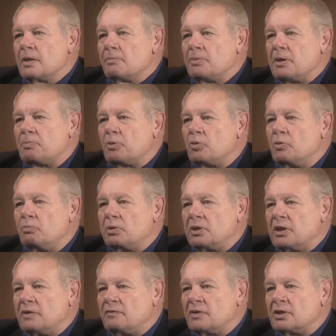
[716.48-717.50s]
people who
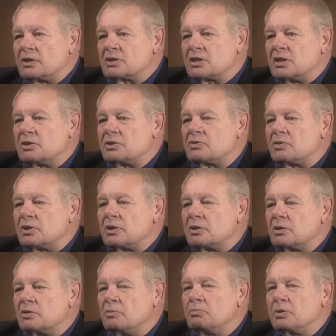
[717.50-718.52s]
believed in this country,
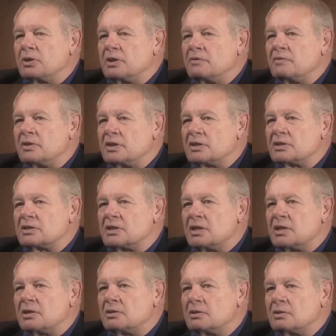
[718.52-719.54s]
who believed in this
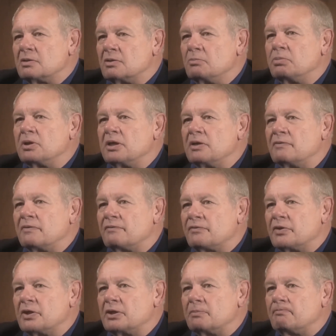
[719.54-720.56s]
state, who believe in
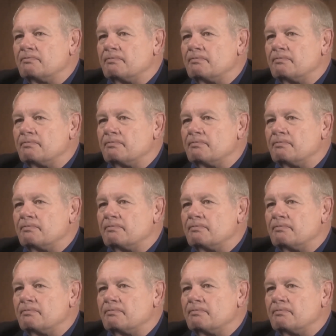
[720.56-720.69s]
freedom,